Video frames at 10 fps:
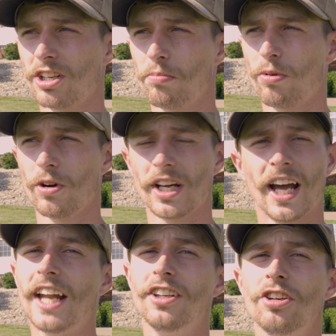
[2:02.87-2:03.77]
some point I
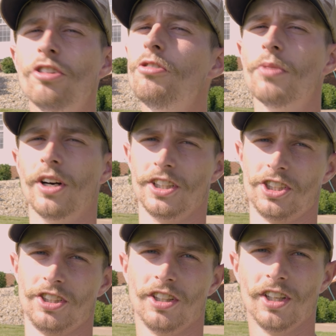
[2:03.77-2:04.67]
had too
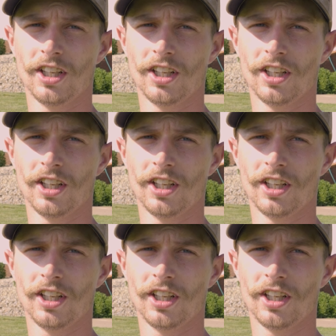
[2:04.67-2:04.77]
much